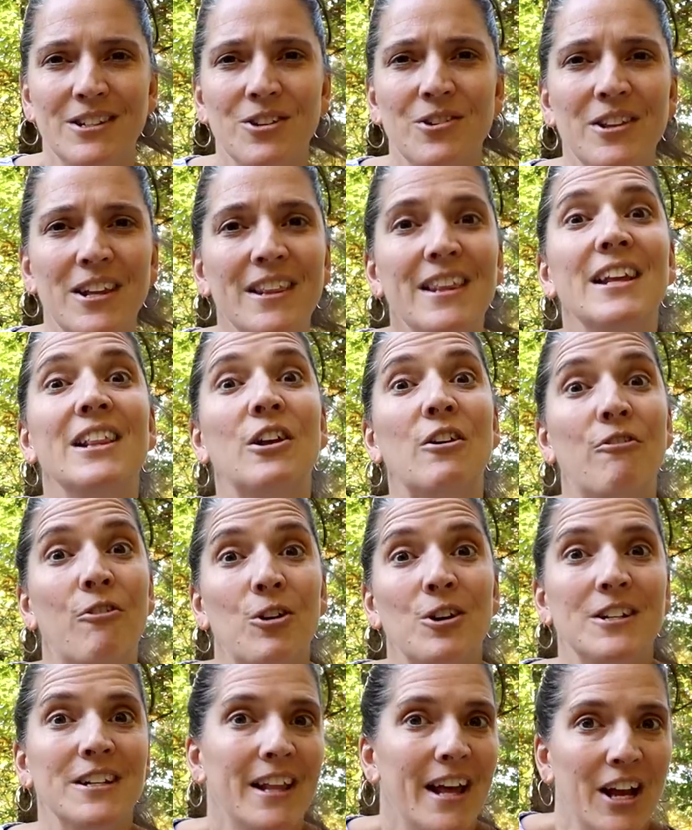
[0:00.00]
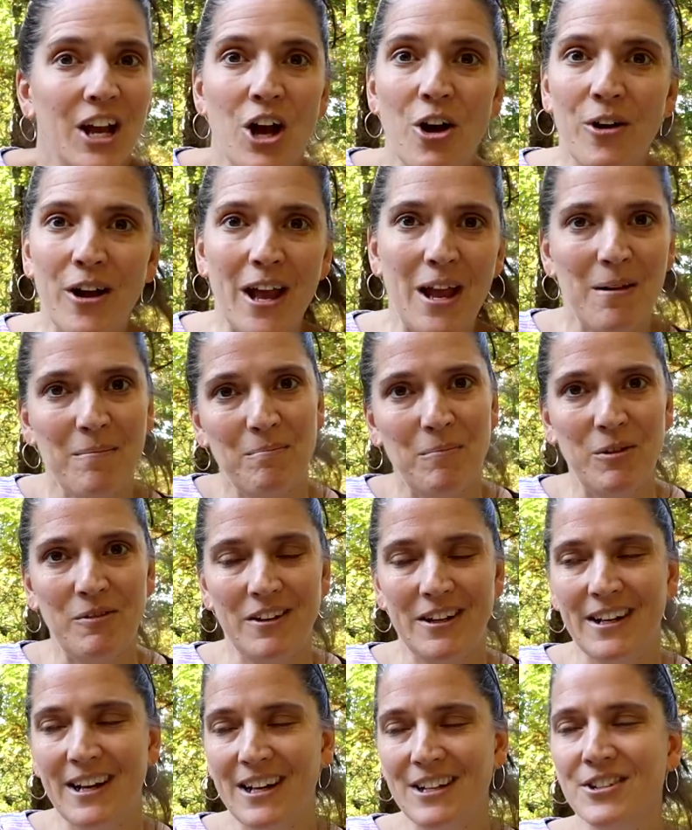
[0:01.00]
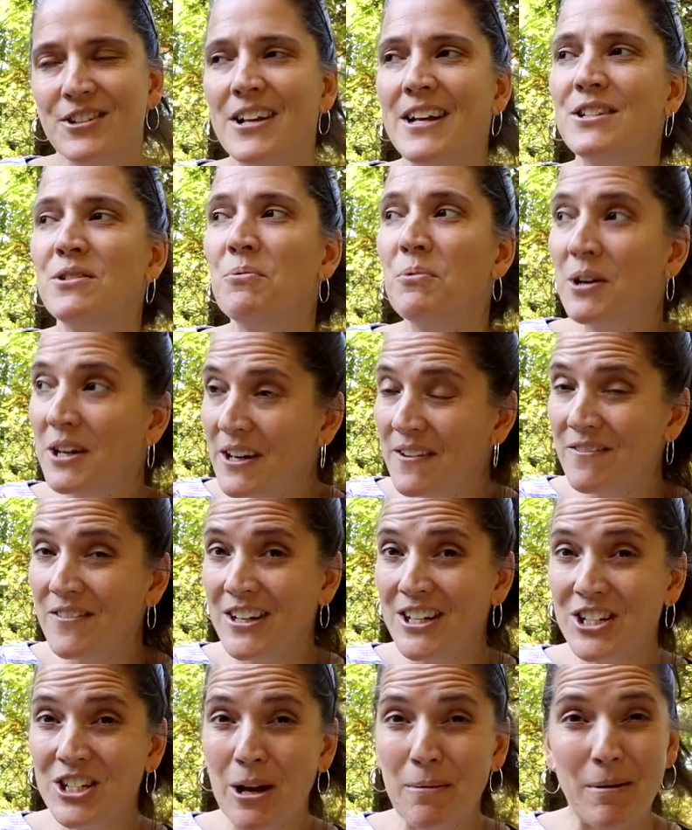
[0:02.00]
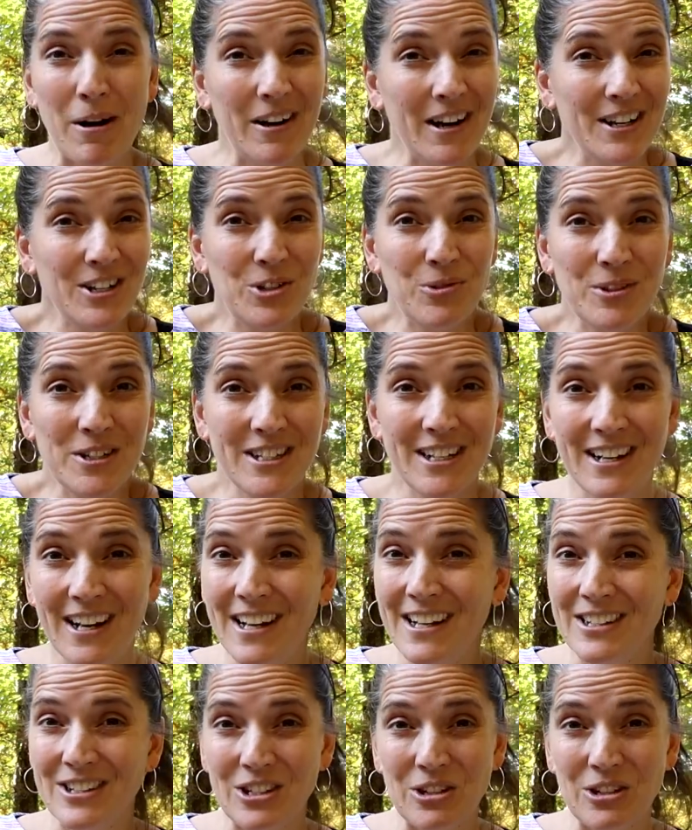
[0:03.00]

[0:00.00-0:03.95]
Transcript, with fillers: So then they look forward to like, okay, movie night. So that's what we're gonna finish up our night doing tonight.